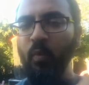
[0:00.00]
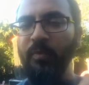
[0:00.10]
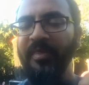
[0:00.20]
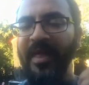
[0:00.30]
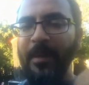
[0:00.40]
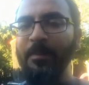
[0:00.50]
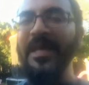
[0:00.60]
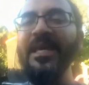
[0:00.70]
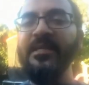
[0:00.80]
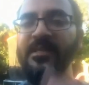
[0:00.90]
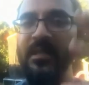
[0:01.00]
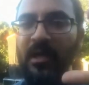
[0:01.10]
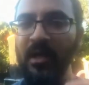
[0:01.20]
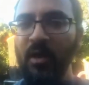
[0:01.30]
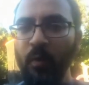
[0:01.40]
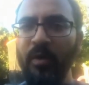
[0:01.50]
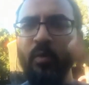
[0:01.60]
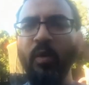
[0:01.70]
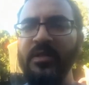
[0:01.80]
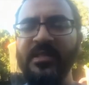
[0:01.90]
their peace with
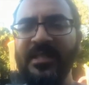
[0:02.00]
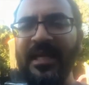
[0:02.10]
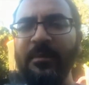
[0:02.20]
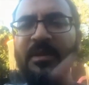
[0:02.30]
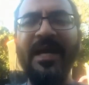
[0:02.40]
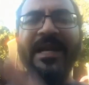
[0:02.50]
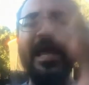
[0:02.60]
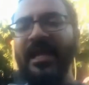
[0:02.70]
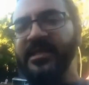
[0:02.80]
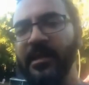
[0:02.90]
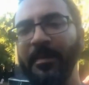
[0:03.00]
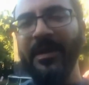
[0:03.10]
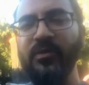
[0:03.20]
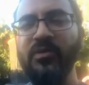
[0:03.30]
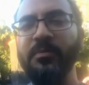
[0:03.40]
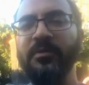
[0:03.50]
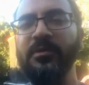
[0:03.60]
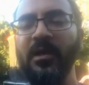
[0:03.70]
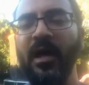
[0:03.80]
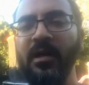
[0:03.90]
what seemed an insurmountable
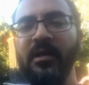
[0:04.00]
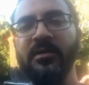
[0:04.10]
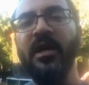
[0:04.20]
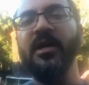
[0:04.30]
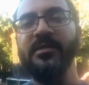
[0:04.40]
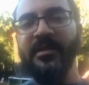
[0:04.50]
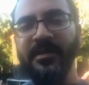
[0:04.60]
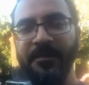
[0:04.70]
task,